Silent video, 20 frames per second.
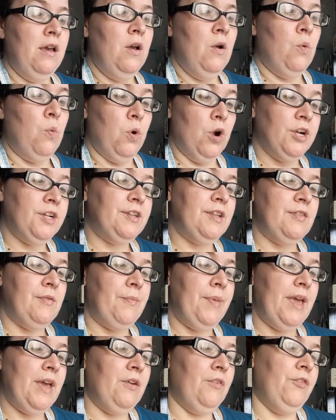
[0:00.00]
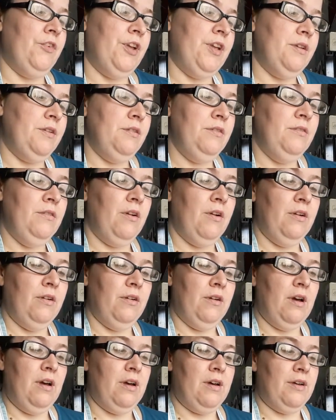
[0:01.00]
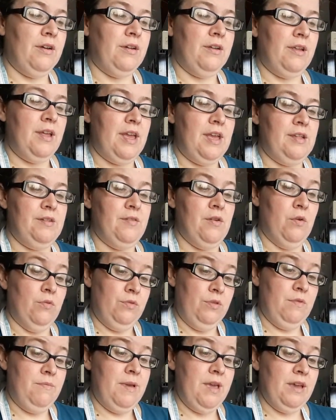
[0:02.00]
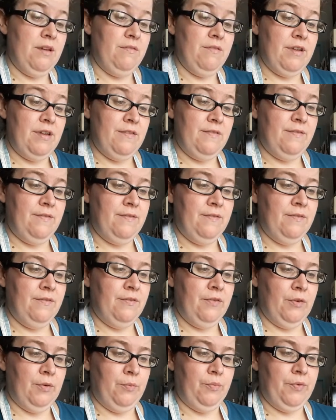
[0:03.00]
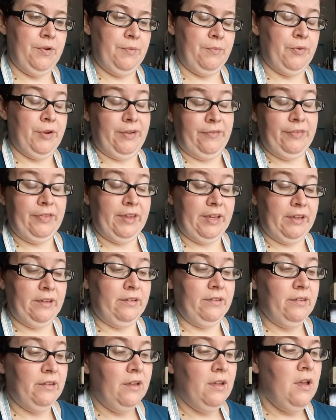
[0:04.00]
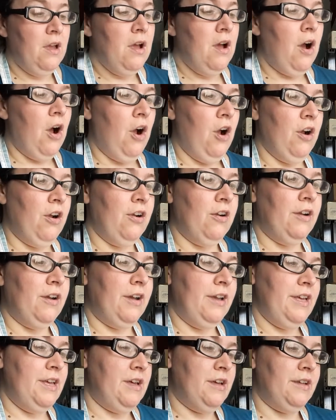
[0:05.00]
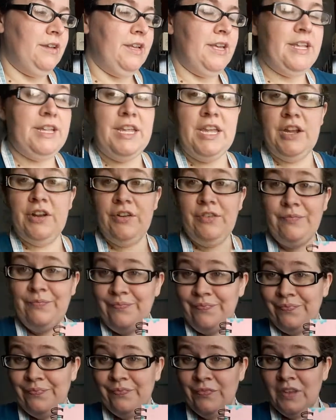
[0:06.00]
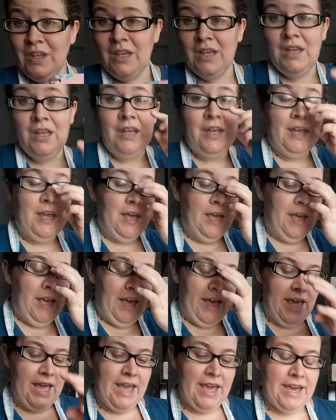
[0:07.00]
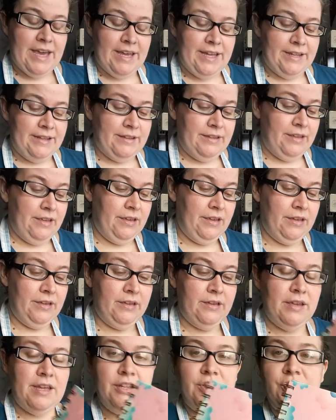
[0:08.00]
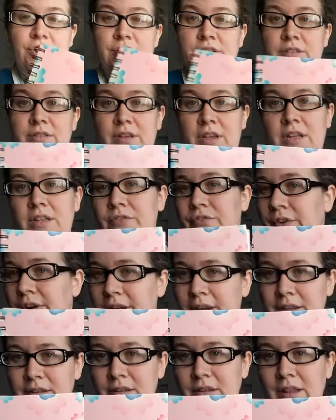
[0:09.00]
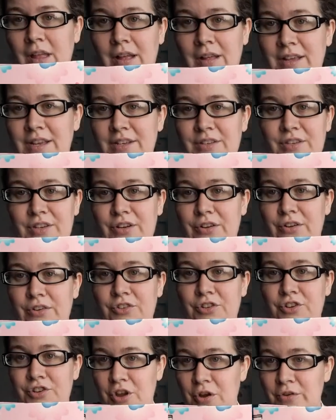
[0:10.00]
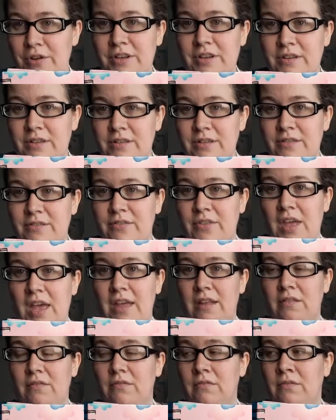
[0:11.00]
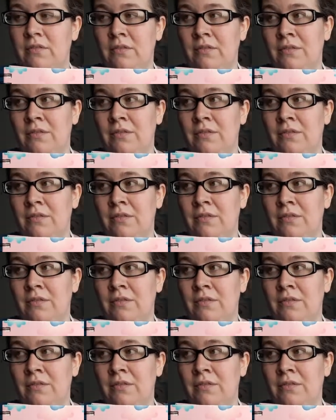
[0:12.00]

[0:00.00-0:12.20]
worked in the bakery and owned the bakery for briefly are in here. And it's just, it's a lot easier to notice than